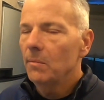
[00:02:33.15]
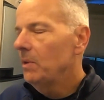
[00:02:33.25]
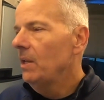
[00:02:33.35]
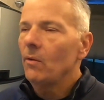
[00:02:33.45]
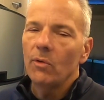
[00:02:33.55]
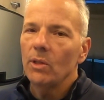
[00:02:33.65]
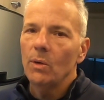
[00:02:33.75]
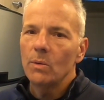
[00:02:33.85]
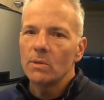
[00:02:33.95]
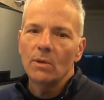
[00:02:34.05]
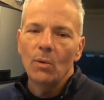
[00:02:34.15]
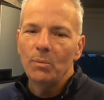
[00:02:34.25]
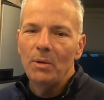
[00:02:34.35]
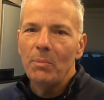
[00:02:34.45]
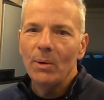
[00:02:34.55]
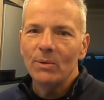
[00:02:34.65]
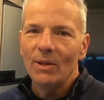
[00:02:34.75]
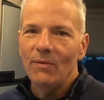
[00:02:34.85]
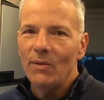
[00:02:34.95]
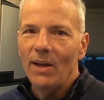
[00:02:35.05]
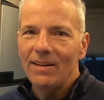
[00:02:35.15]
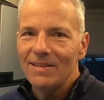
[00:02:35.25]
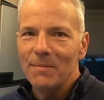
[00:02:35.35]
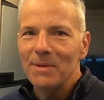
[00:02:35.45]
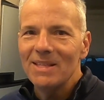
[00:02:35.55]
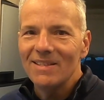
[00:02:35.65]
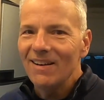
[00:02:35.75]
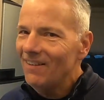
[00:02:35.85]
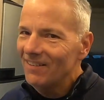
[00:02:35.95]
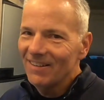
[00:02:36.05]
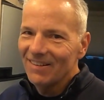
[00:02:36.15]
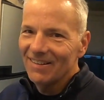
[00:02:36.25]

I'm at every Lowe's and Home Depot until I find some in stock.